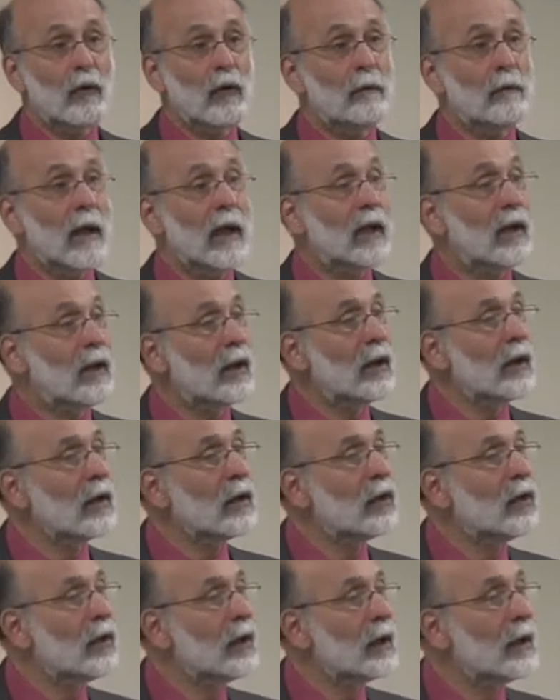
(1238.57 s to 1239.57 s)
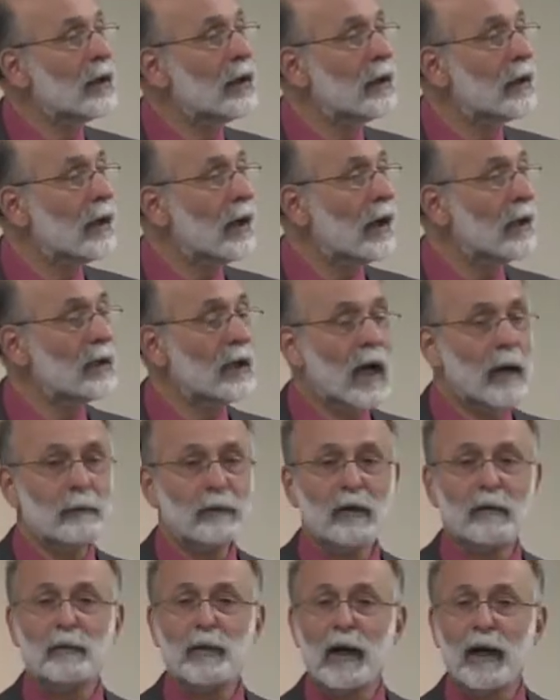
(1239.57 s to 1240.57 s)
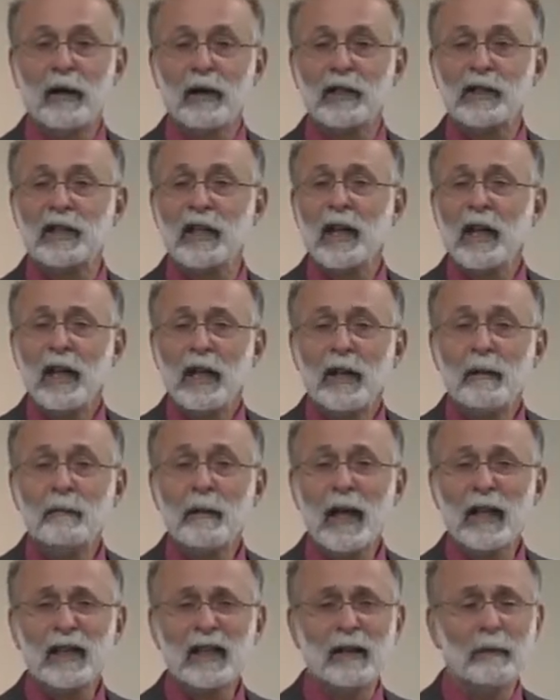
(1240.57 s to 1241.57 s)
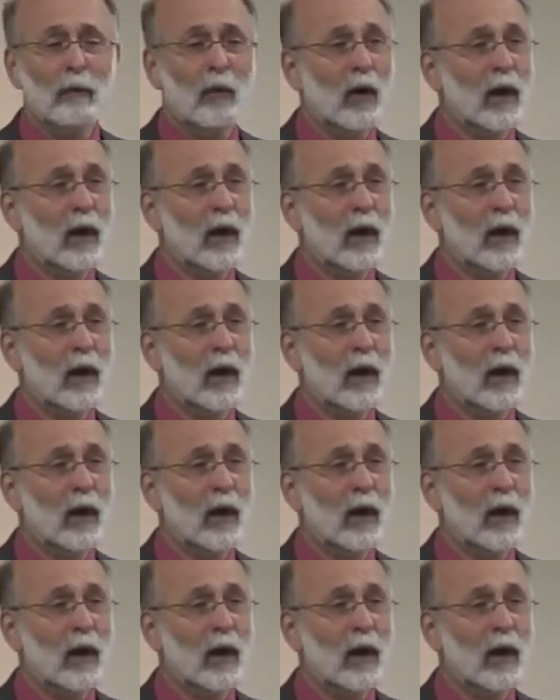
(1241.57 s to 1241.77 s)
would make good adoptive parents. He met them